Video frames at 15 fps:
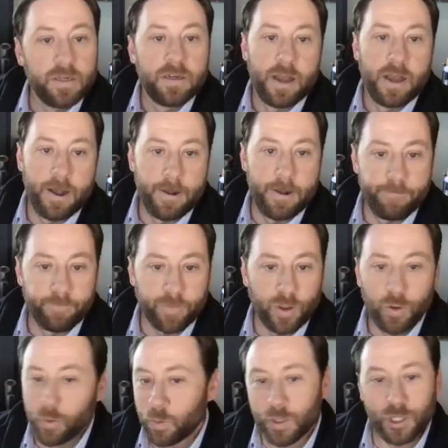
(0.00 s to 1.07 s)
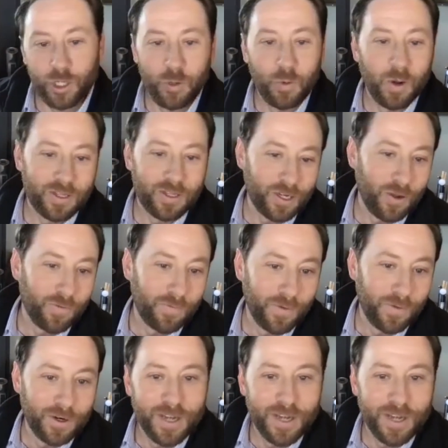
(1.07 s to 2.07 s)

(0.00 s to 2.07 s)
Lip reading: Who wants to go first?